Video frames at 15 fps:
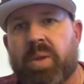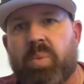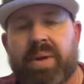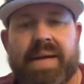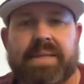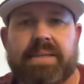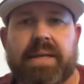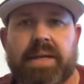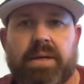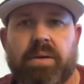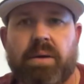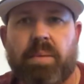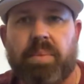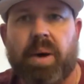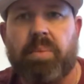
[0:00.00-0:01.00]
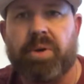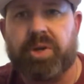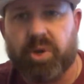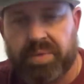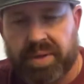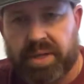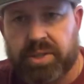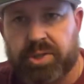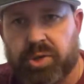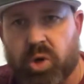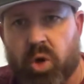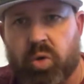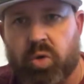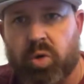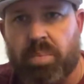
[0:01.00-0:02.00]
When I say a bubble, you're in the
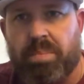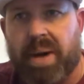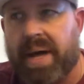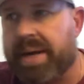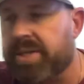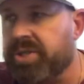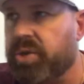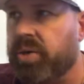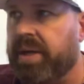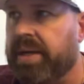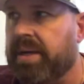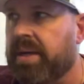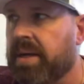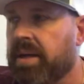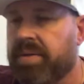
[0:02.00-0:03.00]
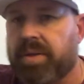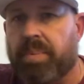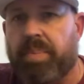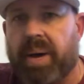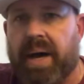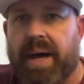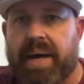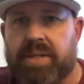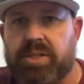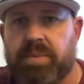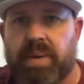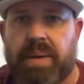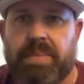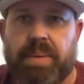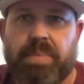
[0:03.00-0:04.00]
control room monitoring the pods. You
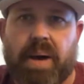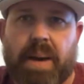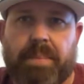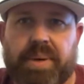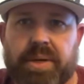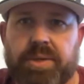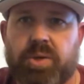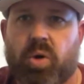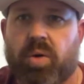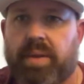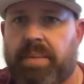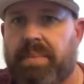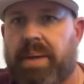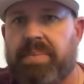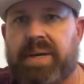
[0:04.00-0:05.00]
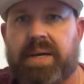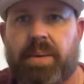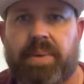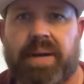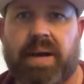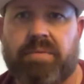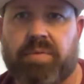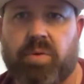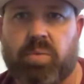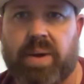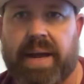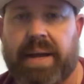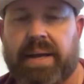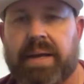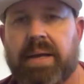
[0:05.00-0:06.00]
might be popping a door. They might be coming out for
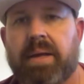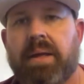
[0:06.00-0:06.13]
rec.